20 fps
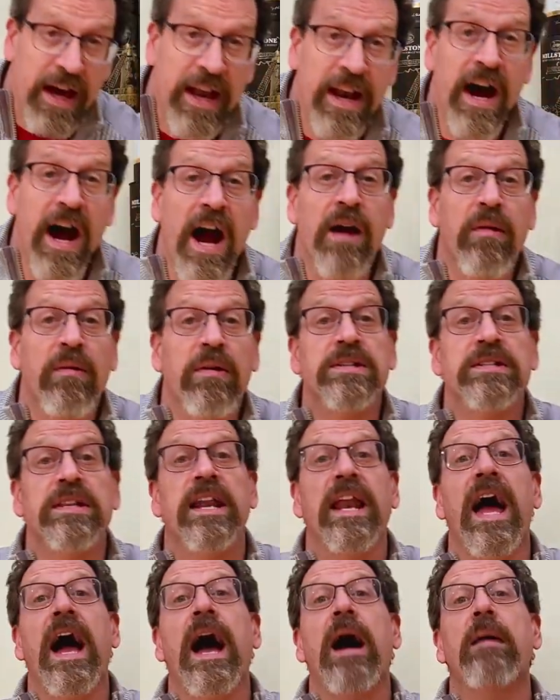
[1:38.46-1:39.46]
an Irish
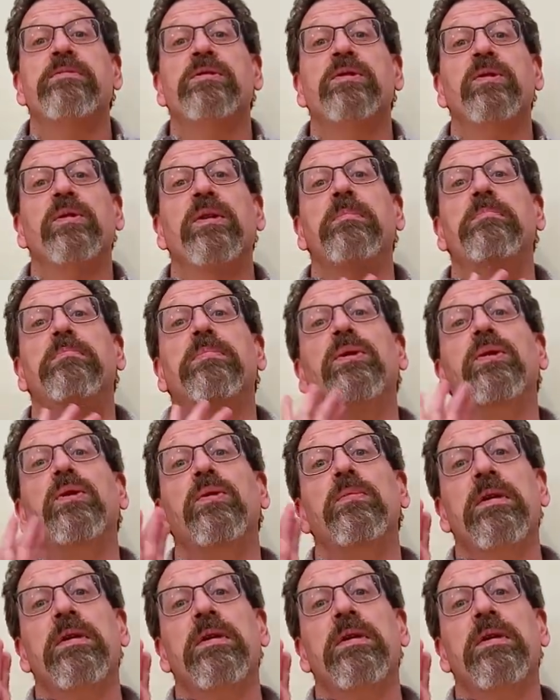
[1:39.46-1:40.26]
that absolutely blew